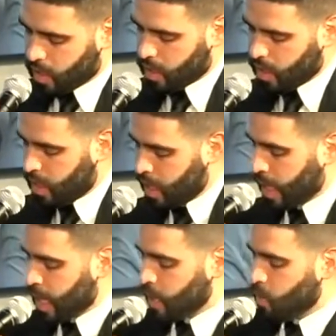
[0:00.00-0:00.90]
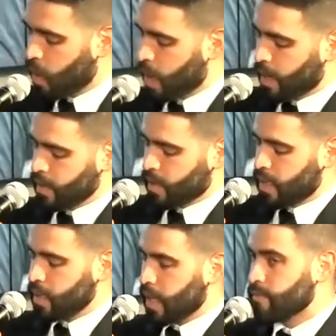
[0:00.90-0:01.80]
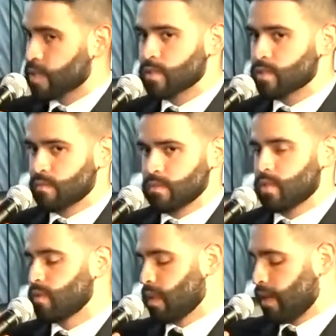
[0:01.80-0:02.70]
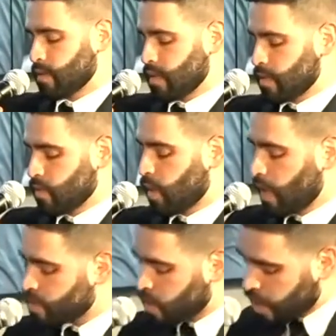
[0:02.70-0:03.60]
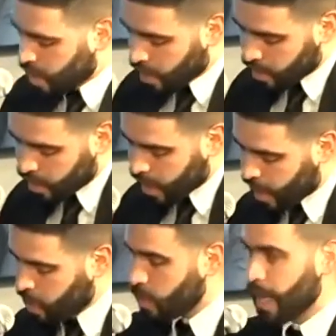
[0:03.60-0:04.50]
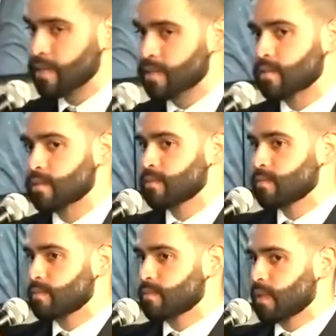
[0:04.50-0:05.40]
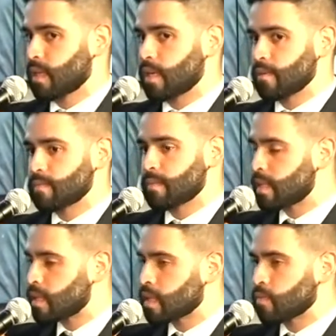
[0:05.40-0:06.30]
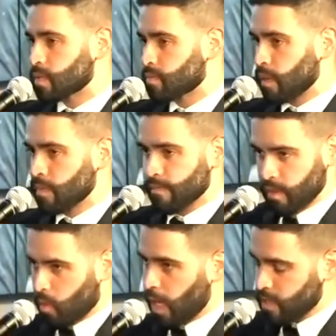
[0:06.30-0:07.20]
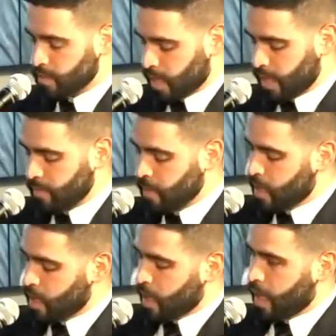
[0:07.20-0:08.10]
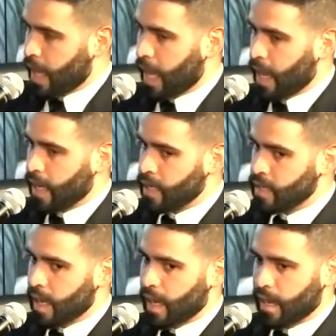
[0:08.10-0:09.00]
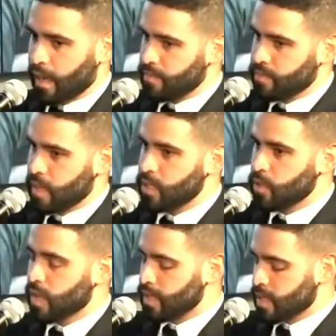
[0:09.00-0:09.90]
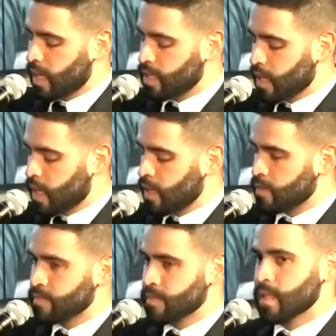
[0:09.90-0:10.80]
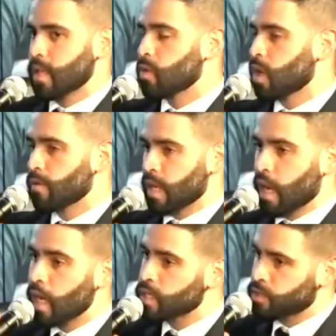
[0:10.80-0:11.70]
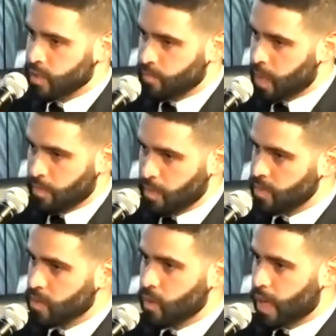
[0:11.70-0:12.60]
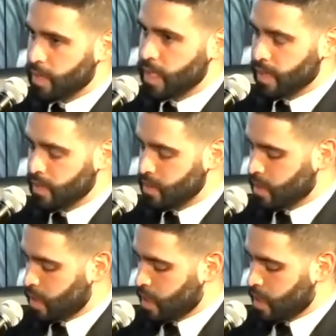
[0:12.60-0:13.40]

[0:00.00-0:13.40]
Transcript: Nicaragua, ever since 2000, well, I'm sorry, Nicaragua has been dealing with this problem for quite some time. And in 2018, there were already hundreds of people who had been killed.